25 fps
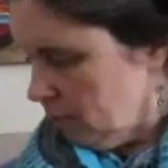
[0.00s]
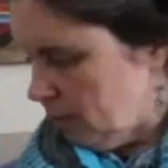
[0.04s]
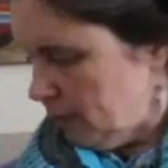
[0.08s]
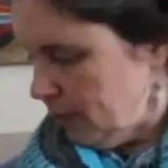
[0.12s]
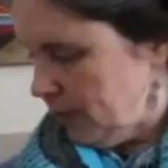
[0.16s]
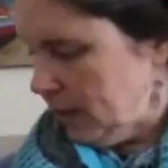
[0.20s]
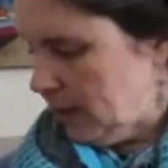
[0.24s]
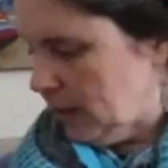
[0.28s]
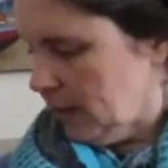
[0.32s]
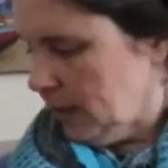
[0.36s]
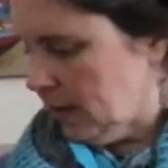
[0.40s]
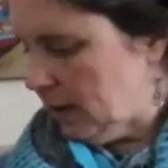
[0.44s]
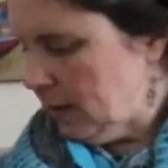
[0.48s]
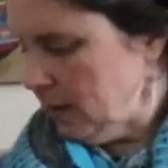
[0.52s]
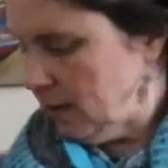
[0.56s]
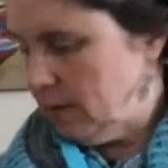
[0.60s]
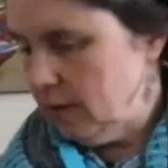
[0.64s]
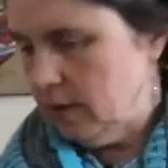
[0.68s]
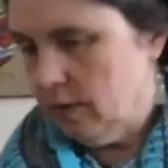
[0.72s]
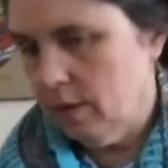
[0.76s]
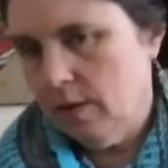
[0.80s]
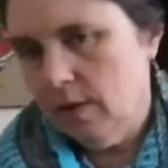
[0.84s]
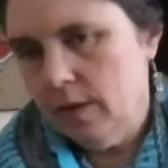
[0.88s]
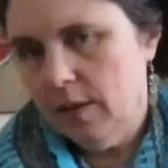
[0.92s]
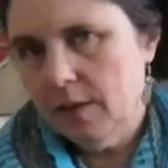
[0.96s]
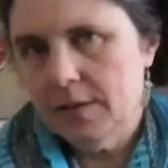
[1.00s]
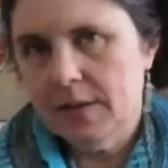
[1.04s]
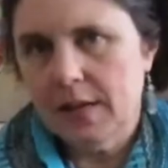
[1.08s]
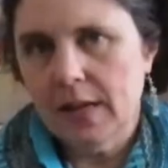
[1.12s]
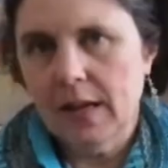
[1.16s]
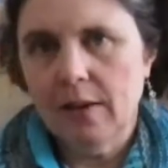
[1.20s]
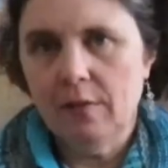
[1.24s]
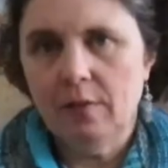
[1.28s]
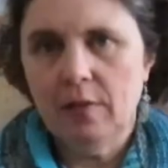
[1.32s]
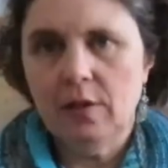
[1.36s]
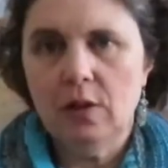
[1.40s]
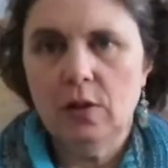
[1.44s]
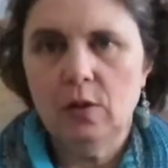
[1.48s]
but they're things I
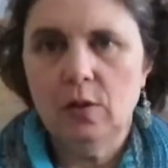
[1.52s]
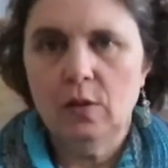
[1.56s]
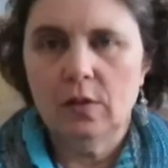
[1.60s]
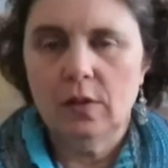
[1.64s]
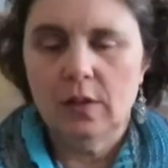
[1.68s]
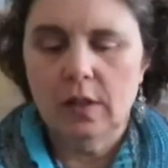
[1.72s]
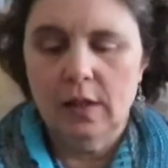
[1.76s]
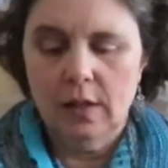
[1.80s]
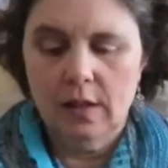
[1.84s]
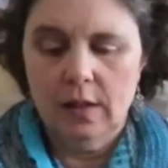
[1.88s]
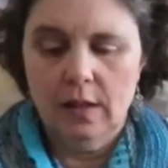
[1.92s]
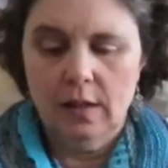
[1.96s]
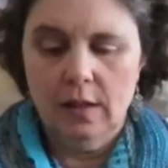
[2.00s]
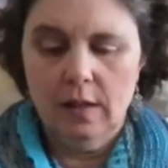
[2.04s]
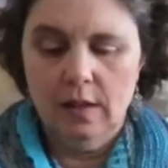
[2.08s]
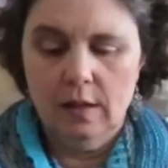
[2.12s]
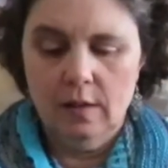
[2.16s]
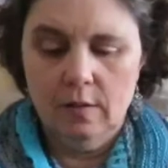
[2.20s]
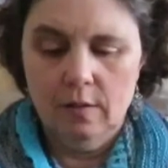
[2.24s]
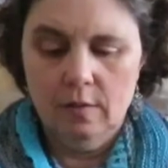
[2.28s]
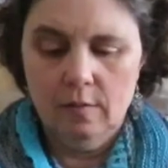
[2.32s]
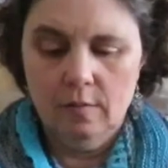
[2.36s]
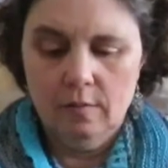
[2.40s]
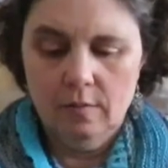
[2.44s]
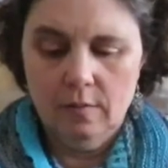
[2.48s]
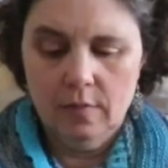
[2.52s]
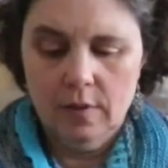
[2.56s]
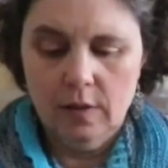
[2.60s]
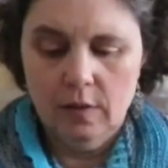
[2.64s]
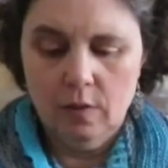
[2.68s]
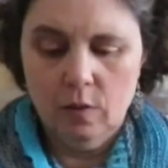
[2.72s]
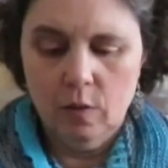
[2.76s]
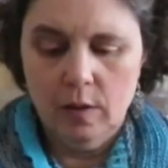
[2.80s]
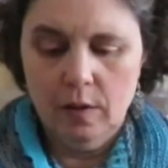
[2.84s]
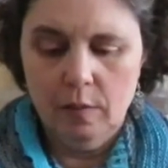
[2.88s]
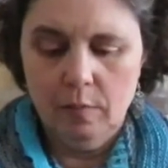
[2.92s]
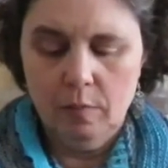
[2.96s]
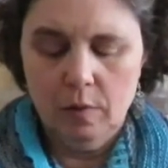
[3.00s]
haven't used yet, and they're
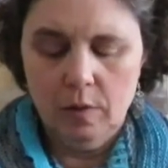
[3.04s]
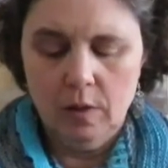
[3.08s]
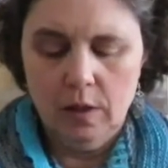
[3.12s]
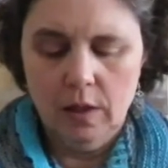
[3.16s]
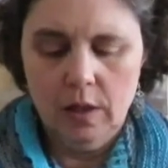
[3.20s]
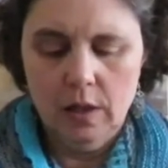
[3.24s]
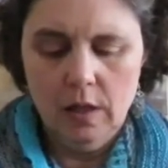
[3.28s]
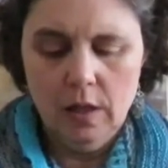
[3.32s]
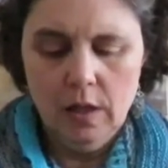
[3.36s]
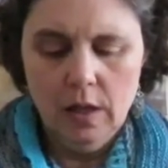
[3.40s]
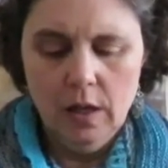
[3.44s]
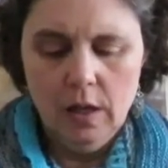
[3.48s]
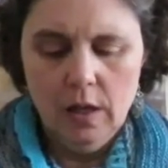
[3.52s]
quite pretty.